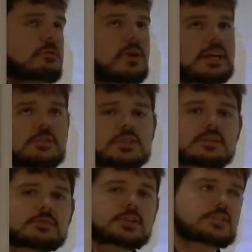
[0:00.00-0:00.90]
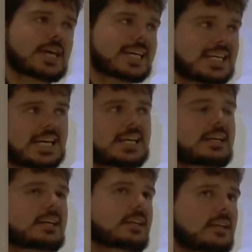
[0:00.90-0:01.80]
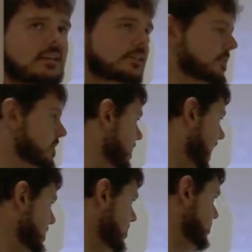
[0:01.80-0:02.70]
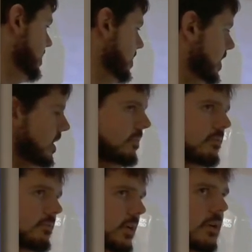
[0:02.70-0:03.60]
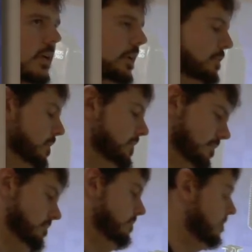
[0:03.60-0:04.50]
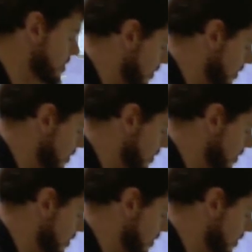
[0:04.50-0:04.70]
thing you may have discovered is that getting into this can be very, very expensive.